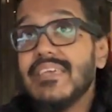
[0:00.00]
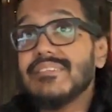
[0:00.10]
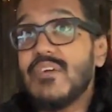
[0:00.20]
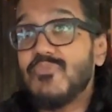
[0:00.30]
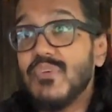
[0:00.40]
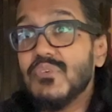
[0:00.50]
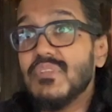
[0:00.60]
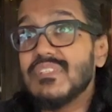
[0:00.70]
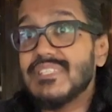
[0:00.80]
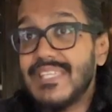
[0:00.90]
is, I feel
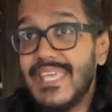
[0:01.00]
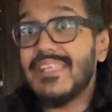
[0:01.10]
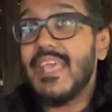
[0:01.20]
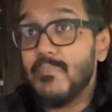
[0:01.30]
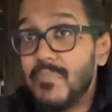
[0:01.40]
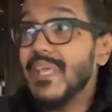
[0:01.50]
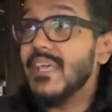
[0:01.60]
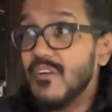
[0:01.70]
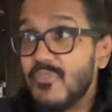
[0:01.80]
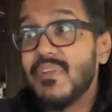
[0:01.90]
the state can play
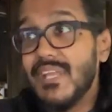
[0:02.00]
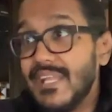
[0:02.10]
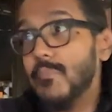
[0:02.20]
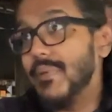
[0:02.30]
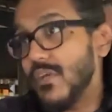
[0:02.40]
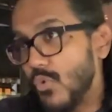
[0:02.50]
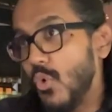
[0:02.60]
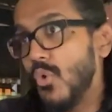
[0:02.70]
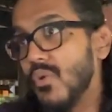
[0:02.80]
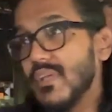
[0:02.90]
a really big
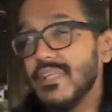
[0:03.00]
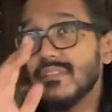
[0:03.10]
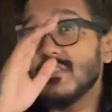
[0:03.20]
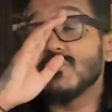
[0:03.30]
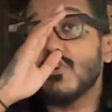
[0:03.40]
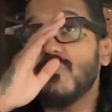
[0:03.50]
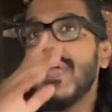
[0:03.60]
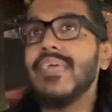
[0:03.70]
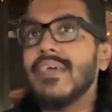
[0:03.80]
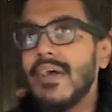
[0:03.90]
role in terms of
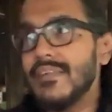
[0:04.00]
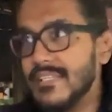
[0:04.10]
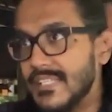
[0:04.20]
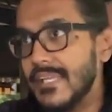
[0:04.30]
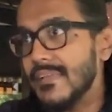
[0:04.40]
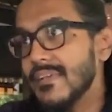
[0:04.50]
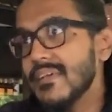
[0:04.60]
encouraging